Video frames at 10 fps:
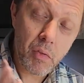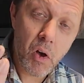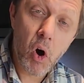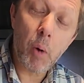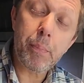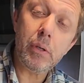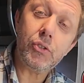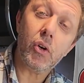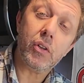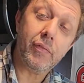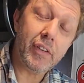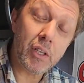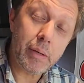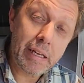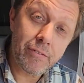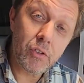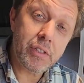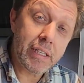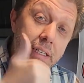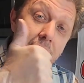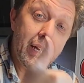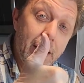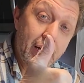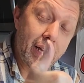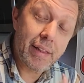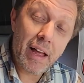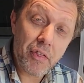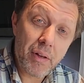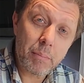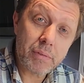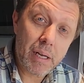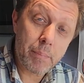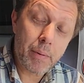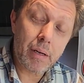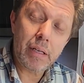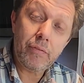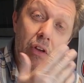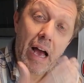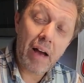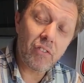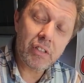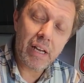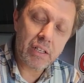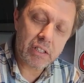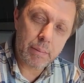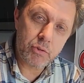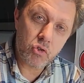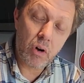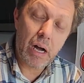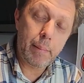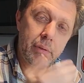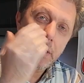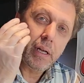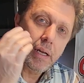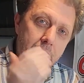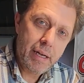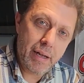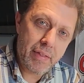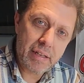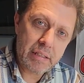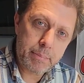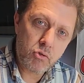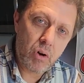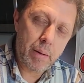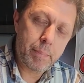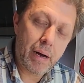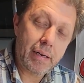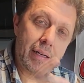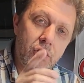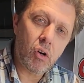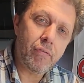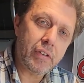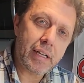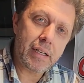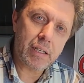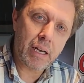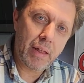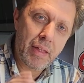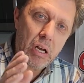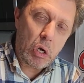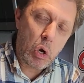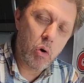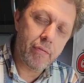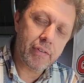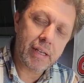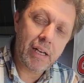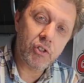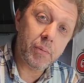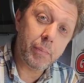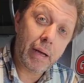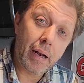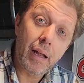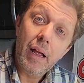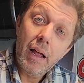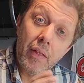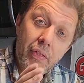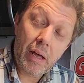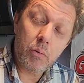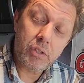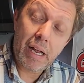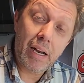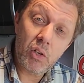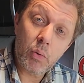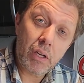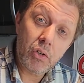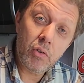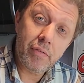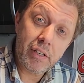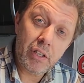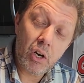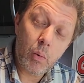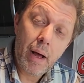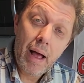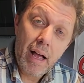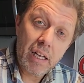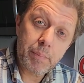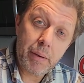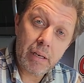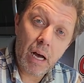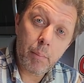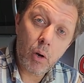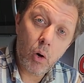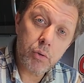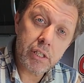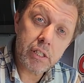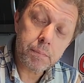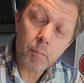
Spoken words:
I hope you enjoyed the video. If you did, hit that thumbs up button. If you haven't yet subscribed, hit that subscribe button, and don't forget to click that notification bell that will tell you when a new video has been uploaded.